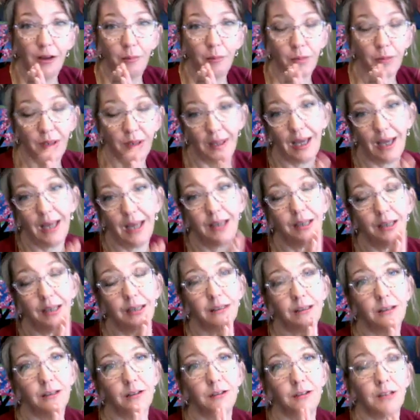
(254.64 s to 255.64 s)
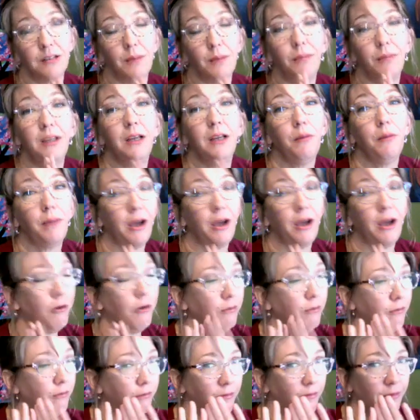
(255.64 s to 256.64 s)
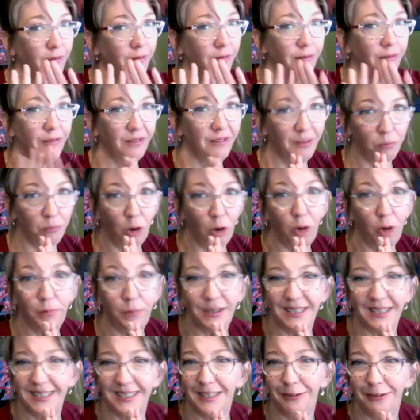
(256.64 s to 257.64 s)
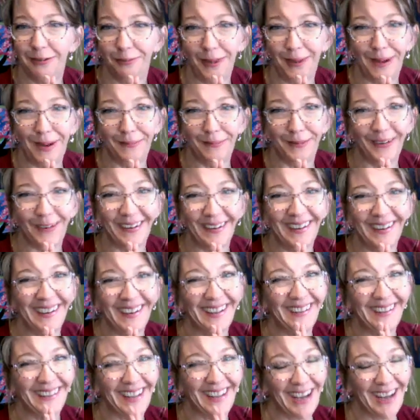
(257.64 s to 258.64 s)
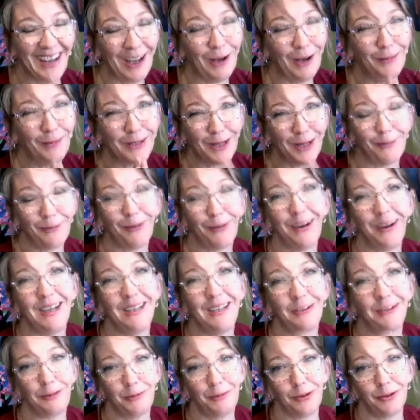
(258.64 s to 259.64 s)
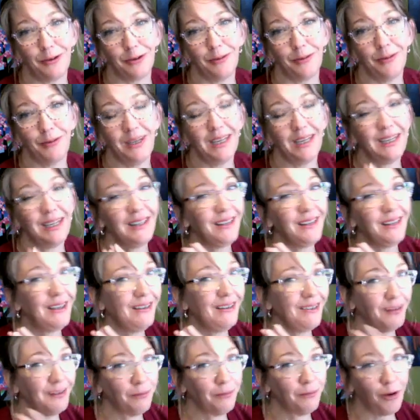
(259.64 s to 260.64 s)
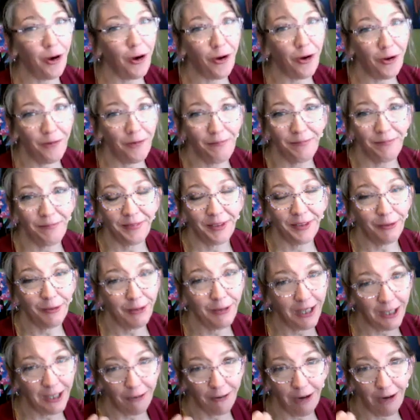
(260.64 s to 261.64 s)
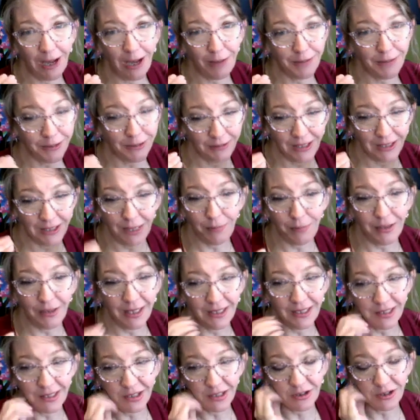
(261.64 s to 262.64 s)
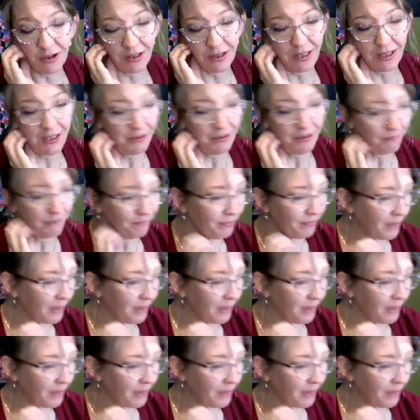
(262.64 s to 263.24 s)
But there's something about small pieces of paper that helps our brain to absorb it. Anything that's small, we can grab, so we keep it nice and chunky.